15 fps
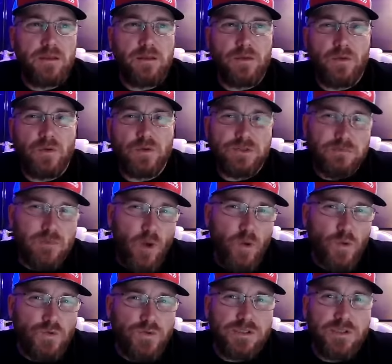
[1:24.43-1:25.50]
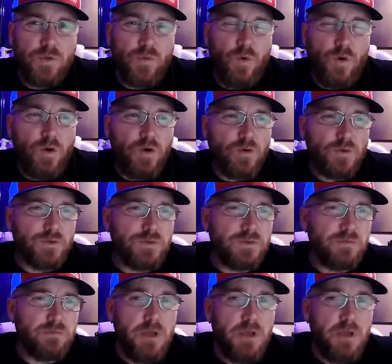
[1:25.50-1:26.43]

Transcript: some holes in the walls,